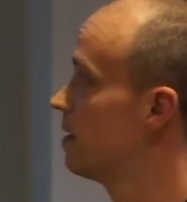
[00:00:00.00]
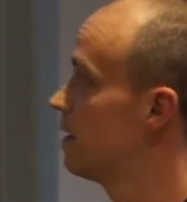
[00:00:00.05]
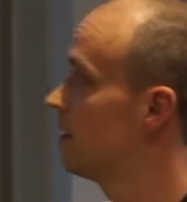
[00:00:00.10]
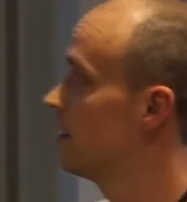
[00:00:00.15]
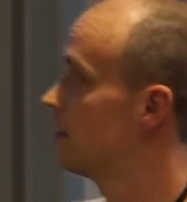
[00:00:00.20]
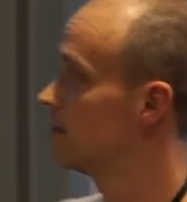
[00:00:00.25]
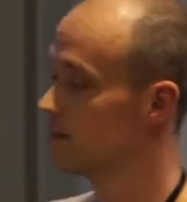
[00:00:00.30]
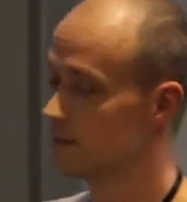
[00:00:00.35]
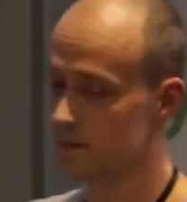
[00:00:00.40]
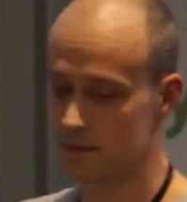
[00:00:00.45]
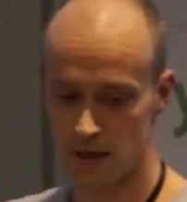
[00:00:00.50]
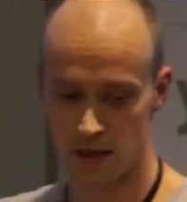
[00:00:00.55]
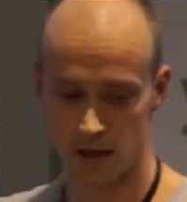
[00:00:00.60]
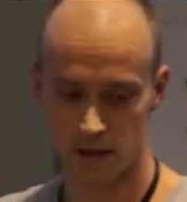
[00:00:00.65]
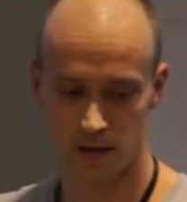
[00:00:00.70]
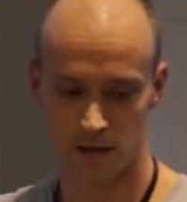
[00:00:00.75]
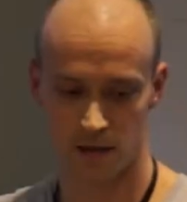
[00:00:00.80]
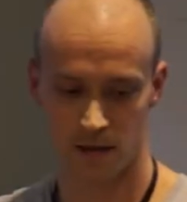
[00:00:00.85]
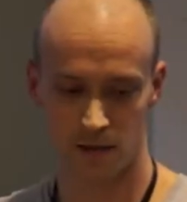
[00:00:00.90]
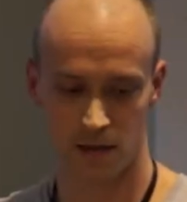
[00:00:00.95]
and I
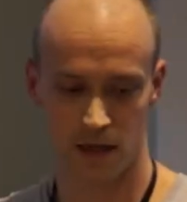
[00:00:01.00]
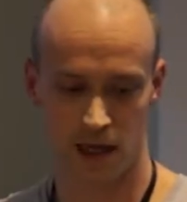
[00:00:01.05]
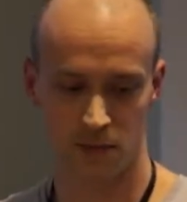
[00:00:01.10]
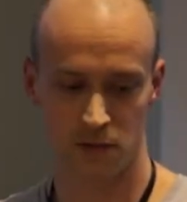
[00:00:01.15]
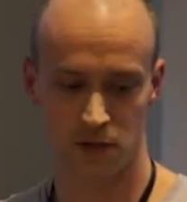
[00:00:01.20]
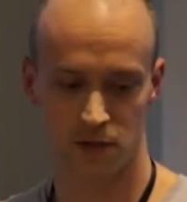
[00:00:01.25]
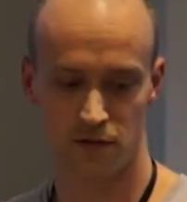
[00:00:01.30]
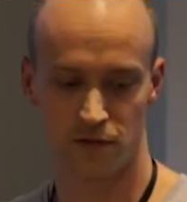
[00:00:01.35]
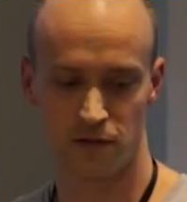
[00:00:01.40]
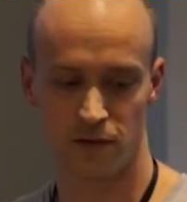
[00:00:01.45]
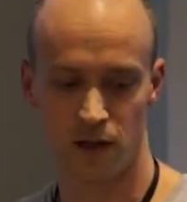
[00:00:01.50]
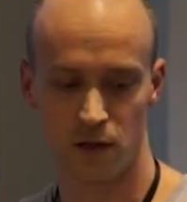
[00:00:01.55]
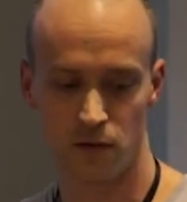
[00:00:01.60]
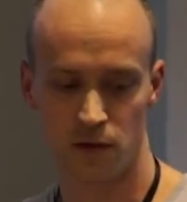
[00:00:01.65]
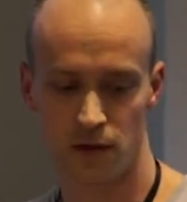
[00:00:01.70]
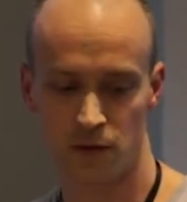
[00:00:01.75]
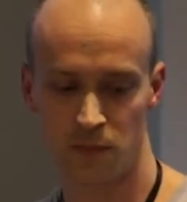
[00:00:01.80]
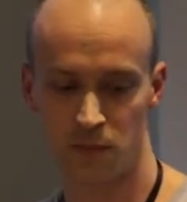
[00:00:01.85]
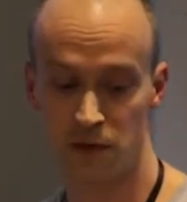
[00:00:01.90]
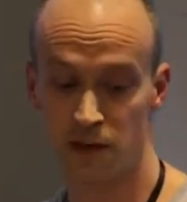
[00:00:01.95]
came to the
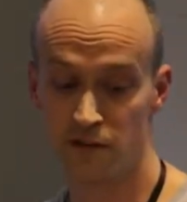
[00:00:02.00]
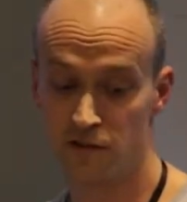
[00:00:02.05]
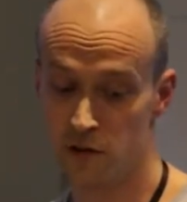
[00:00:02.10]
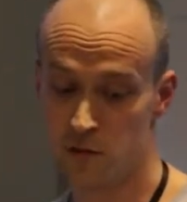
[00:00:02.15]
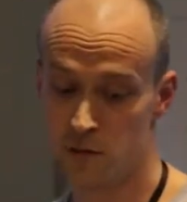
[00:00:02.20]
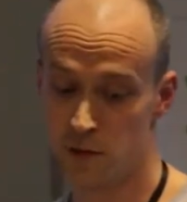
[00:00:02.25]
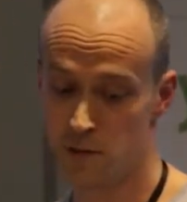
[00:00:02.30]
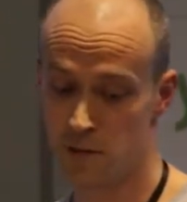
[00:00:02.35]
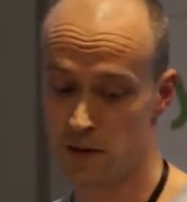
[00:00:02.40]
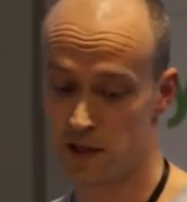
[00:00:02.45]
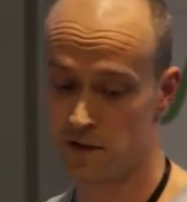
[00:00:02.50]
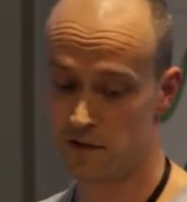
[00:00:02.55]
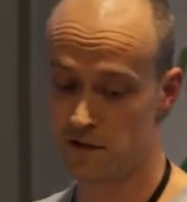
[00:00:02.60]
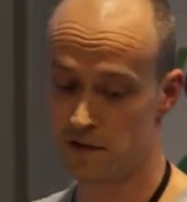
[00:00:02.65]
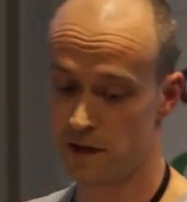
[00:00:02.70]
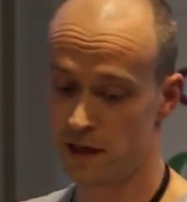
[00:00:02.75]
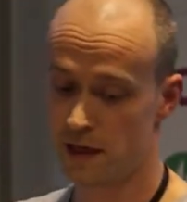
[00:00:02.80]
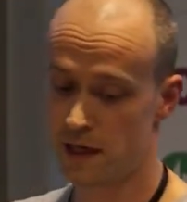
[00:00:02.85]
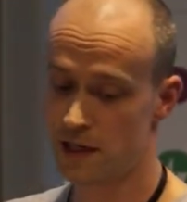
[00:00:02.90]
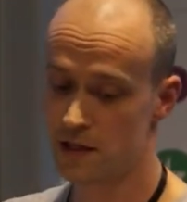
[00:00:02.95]
following: a previewable
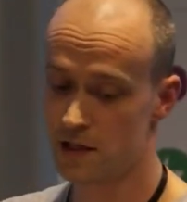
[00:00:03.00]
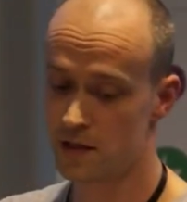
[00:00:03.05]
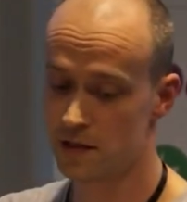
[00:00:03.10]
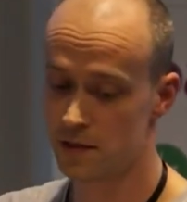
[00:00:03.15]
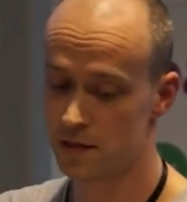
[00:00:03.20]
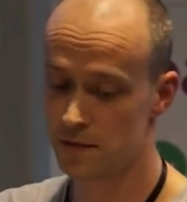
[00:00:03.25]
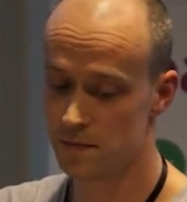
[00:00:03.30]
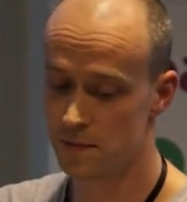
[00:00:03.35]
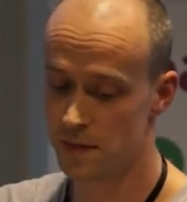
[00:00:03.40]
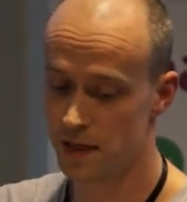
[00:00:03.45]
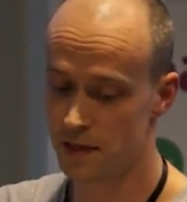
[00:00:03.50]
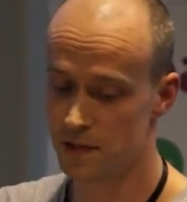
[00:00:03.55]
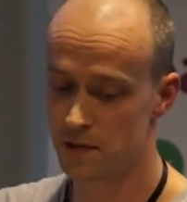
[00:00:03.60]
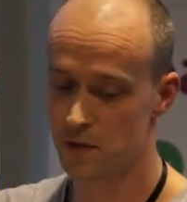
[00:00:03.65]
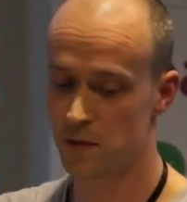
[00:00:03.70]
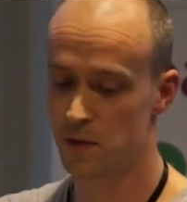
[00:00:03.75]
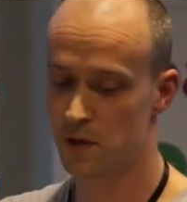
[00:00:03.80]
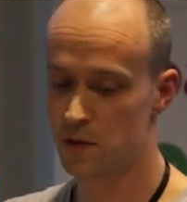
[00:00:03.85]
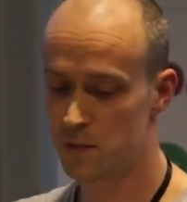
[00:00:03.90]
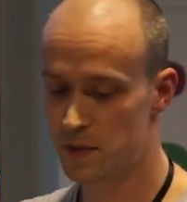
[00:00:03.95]
modification made to
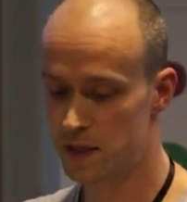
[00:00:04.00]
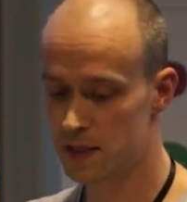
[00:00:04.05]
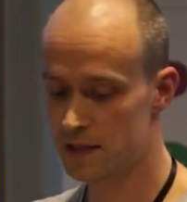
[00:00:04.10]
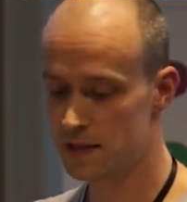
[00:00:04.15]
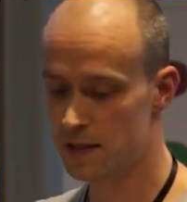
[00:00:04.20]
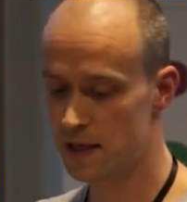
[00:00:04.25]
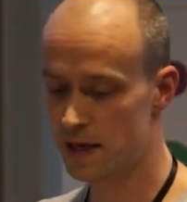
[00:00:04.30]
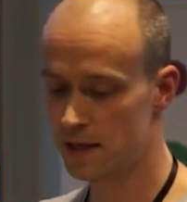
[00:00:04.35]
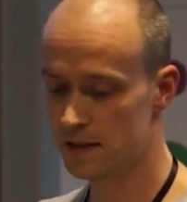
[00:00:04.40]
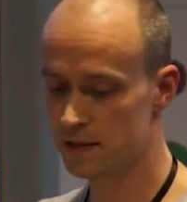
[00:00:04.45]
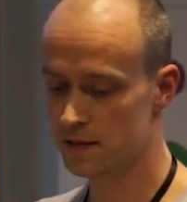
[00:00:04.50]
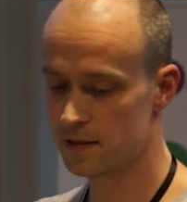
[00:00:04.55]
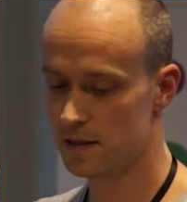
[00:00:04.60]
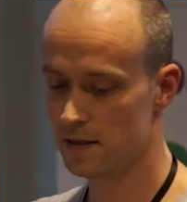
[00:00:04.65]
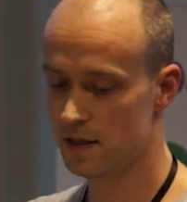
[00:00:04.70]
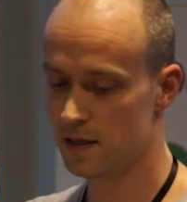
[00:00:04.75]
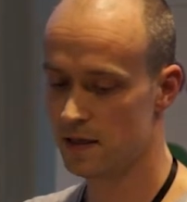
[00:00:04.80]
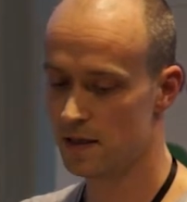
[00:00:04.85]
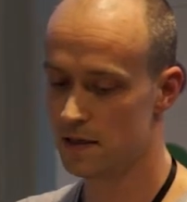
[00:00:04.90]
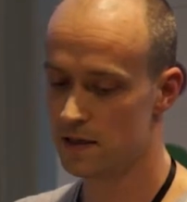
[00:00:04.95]
WordPress site
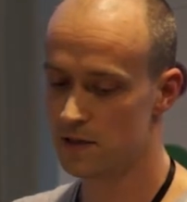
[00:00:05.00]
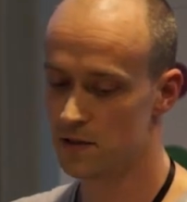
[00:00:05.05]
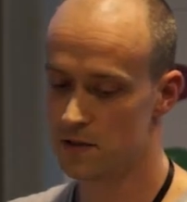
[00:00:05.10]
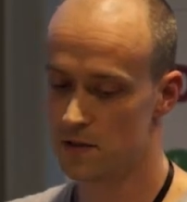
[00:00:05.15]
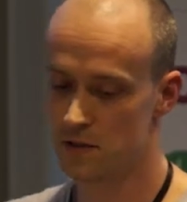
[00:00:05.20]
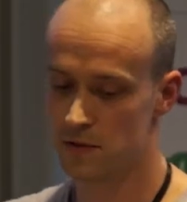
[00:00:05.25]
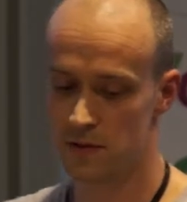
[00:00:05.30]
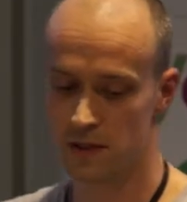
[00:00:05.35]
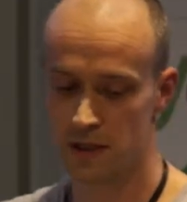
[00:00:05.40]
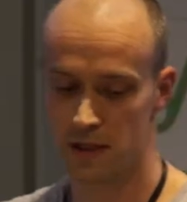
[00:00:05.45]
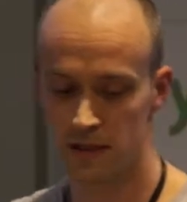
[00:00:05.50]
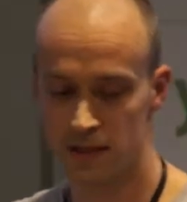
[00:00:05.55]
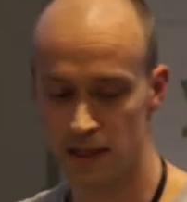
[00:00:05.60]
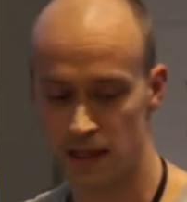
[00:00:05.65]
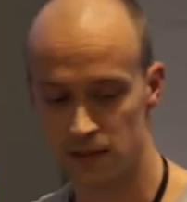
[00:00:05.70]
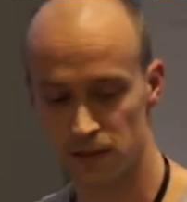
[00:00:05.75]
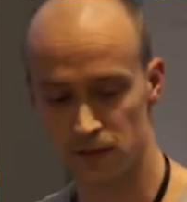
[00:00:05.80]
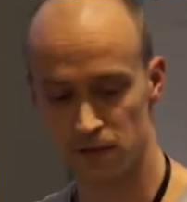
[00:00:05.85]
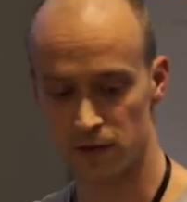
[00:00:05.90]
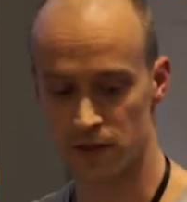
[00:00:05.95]
to suit the
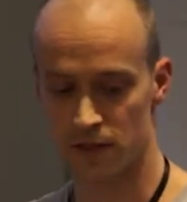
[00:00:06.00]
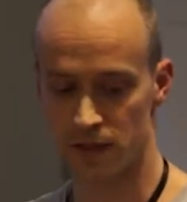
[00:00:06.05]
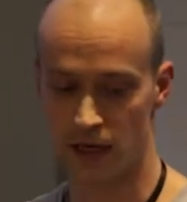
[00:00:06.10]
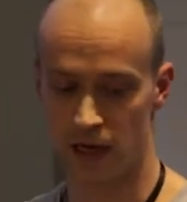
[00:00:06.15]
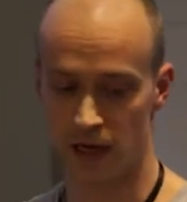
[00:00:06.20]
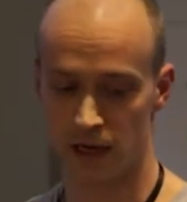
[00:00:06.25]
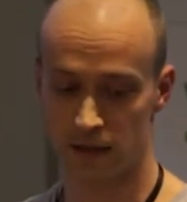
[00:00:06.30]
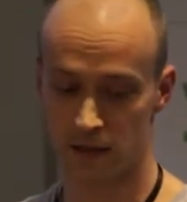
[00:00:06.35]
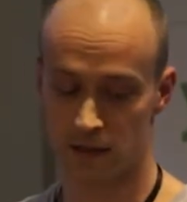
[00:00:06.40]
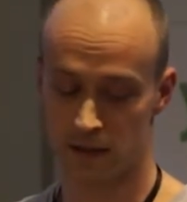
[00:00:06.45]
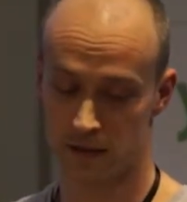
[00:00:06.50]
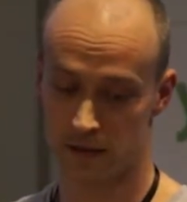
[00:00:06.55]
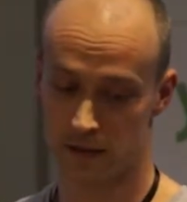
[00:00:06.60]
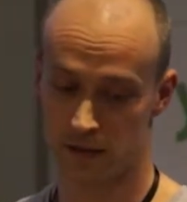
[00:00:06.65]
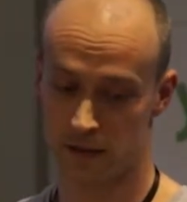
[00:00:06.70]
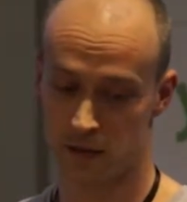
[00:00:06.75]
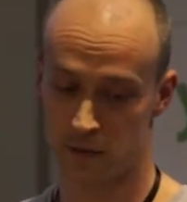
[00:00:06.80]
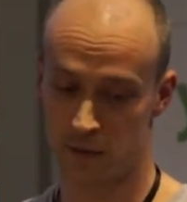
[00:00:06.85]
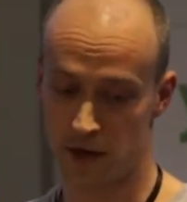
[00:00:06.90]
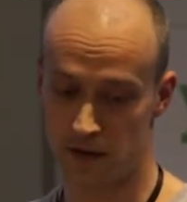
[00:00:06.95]
intent of the site,
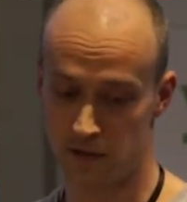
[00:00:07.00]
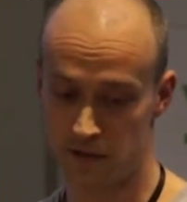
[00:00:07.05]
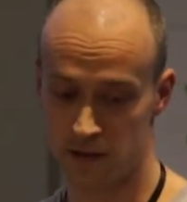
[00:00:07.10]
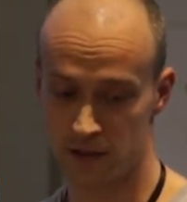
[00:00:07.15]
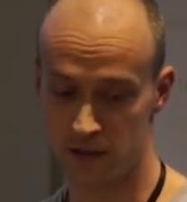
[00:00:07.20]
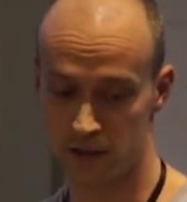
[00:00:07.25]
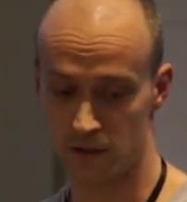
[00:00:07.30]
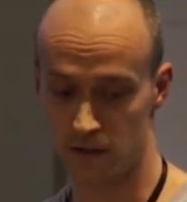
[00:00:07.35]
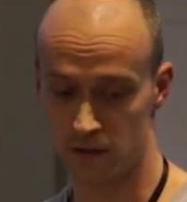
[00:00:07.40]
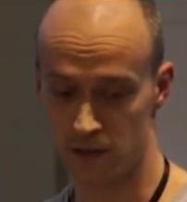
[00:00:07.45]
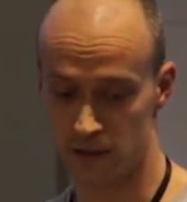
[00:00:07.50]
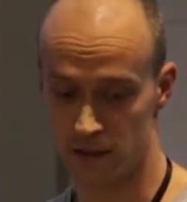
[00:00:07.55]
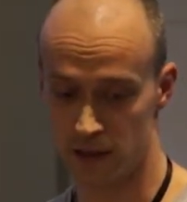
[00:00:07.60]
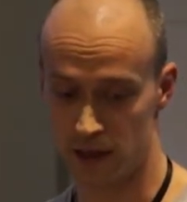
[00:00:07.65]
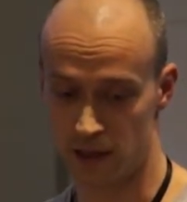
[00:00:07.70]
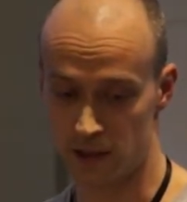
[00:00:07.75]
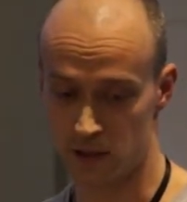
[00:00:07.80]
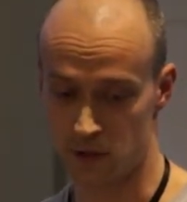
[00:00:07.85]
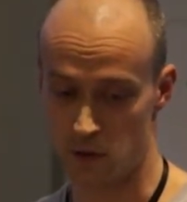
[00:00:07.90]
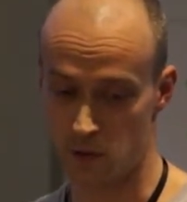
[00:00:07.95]
the preferences of the
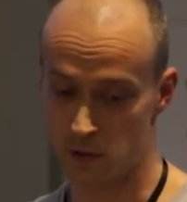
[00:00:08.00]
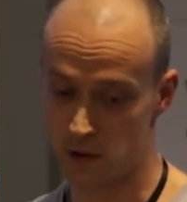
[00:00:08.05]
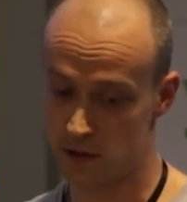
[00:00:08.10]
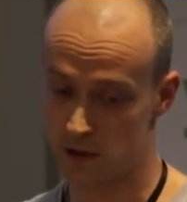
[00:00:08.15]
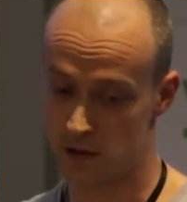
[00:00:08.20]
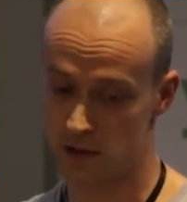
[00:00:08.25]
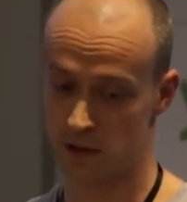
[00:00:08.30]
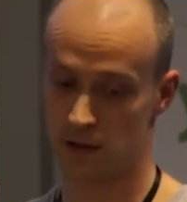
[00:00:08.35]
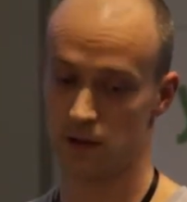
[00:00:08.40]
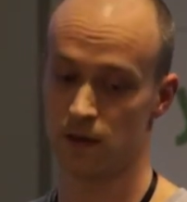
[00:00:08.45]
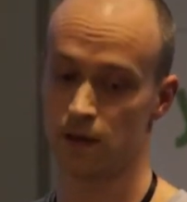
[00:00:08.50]
site owner,